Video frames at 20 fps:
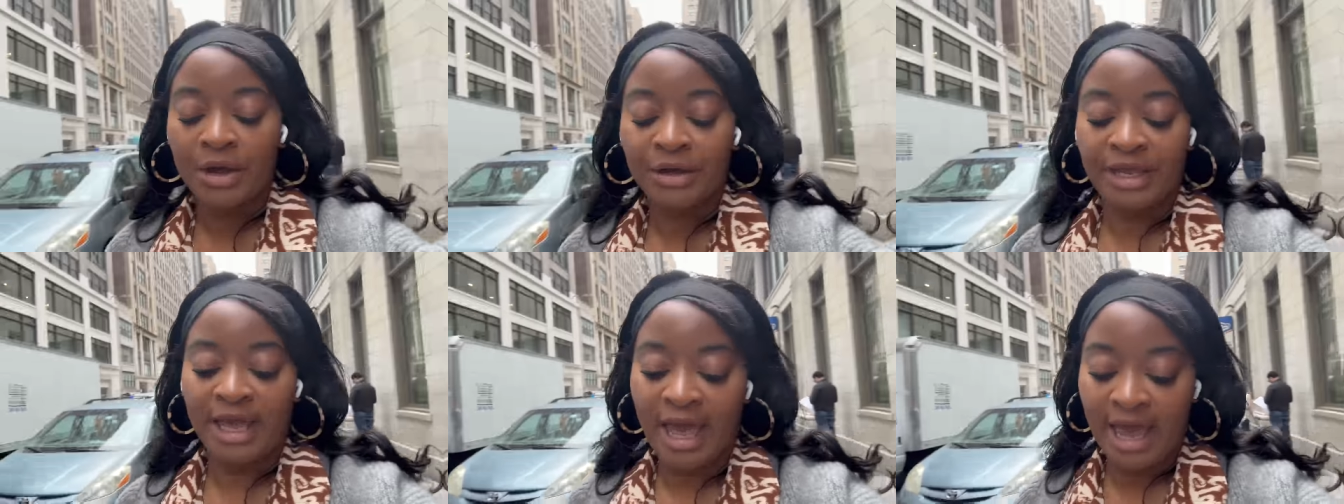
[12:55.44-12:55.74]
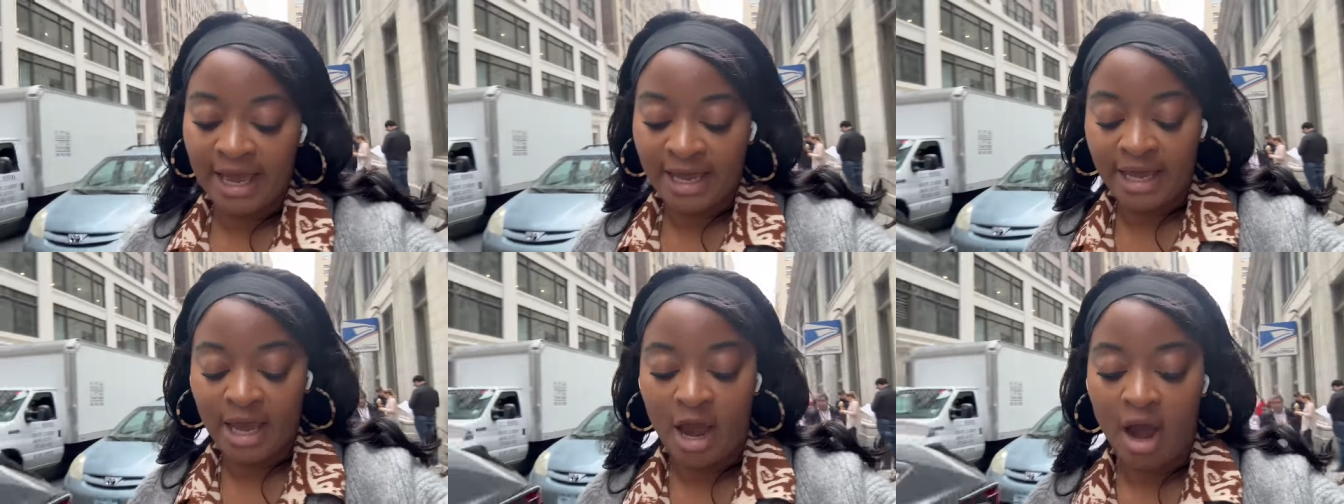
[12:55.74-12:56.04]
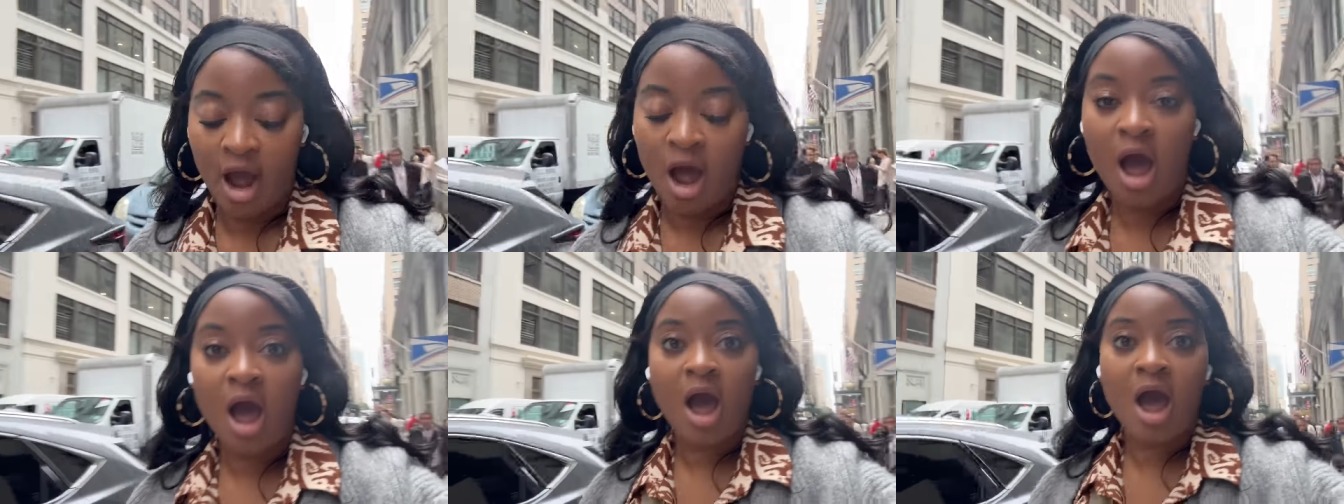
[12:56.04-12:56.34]
Okay,
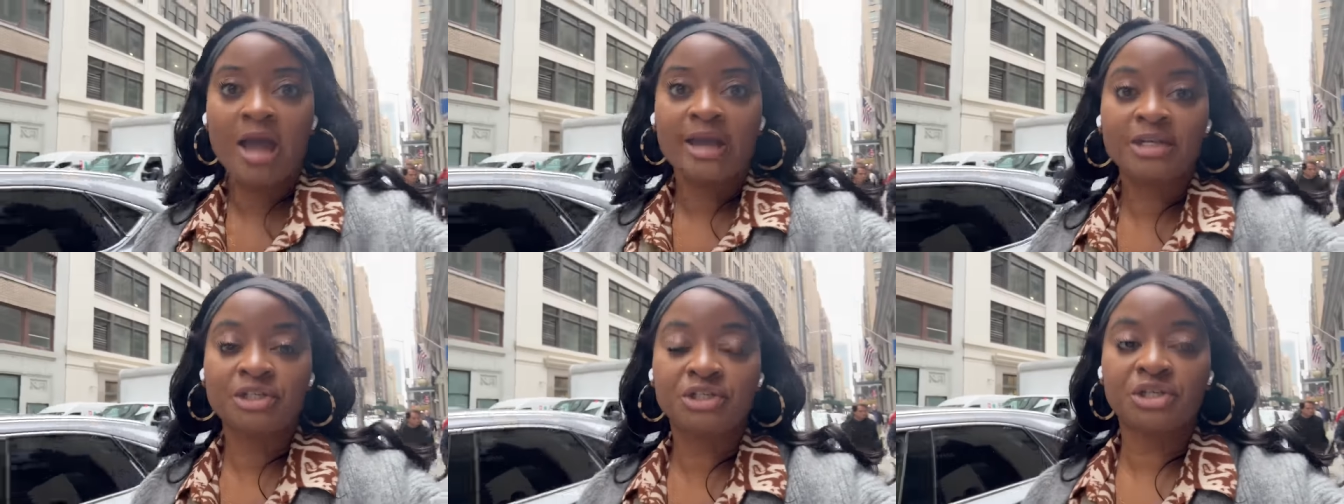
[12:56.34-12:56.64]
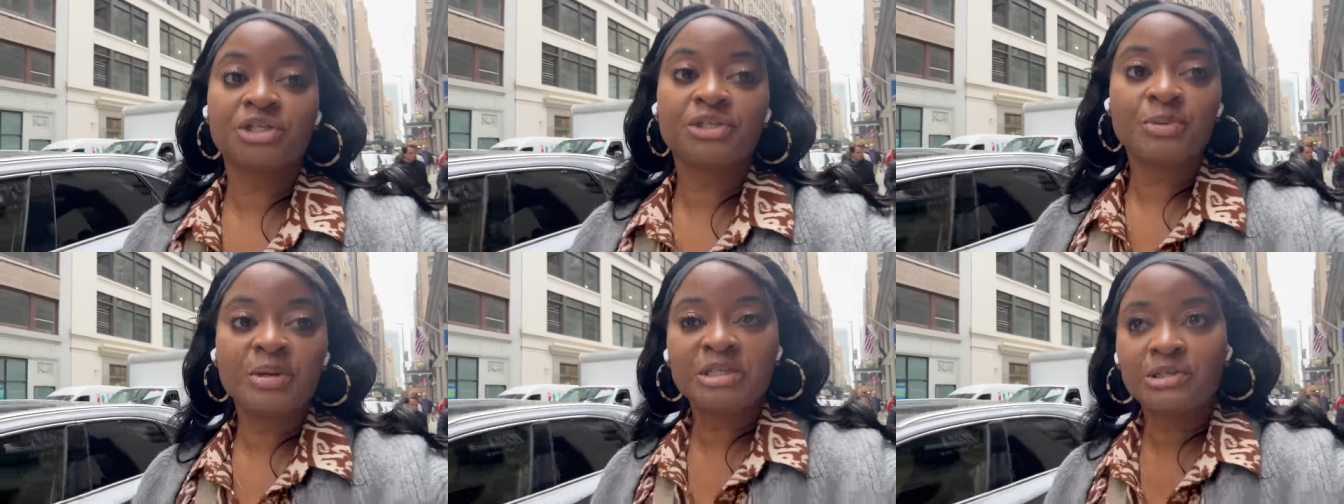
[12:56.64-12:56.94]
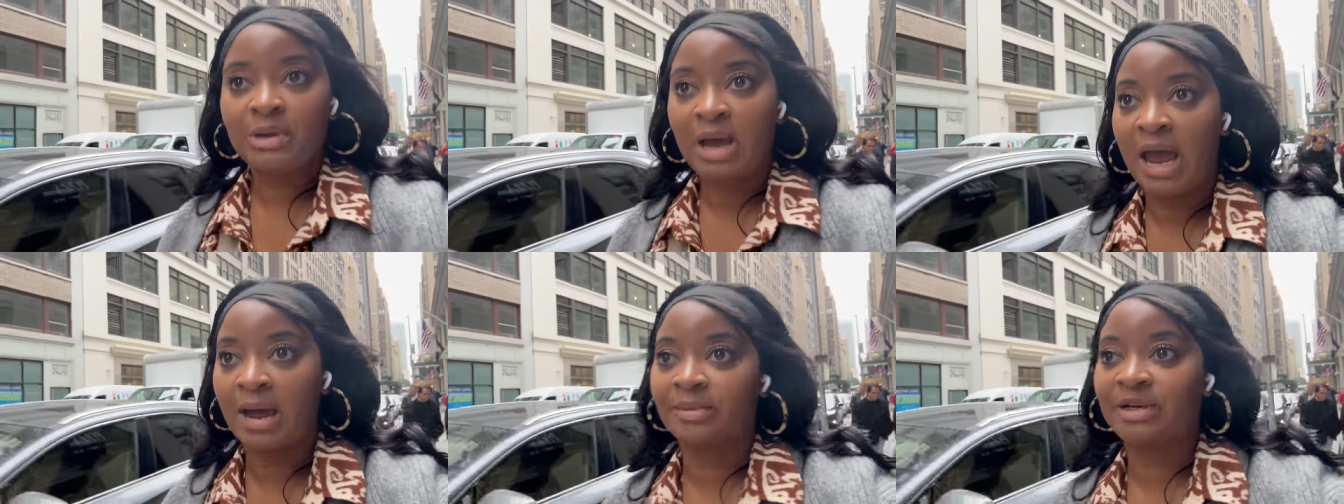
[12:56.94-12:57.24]
I just went
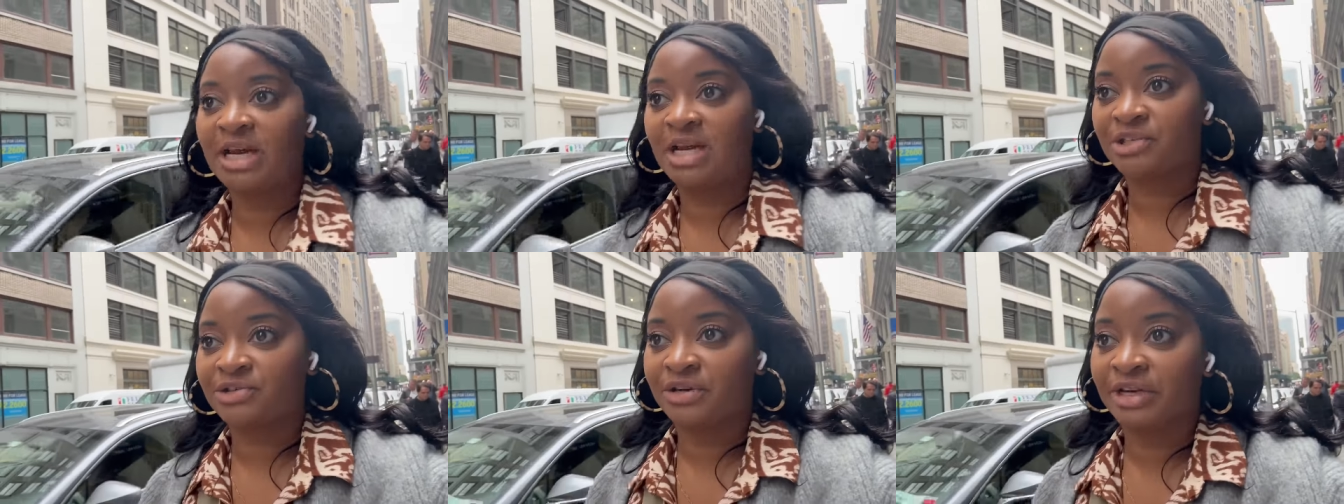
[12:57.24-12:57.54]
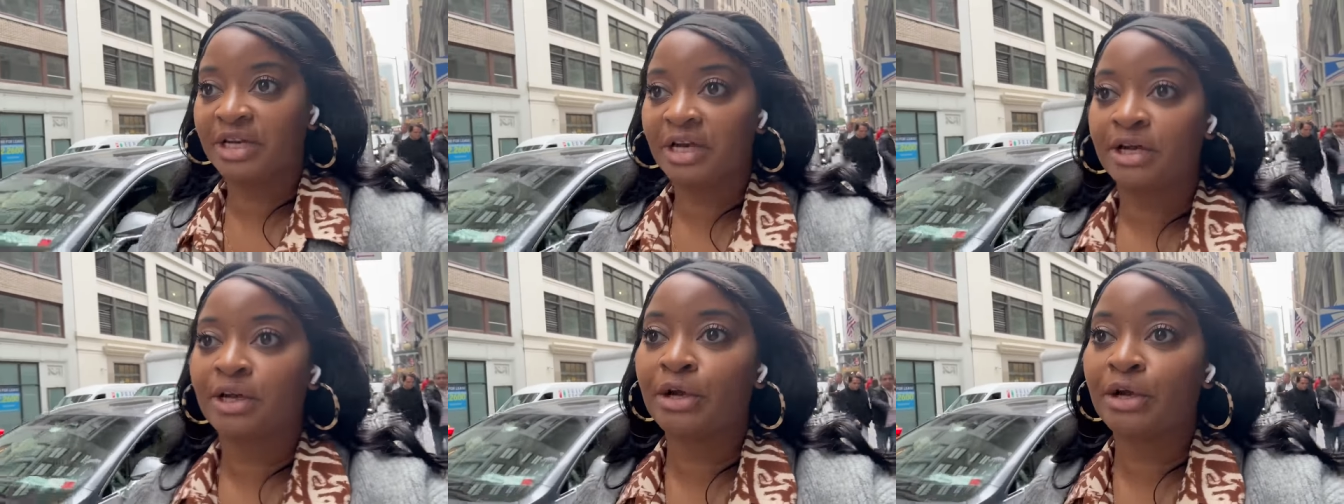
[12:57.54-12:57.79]
to a haberdashery,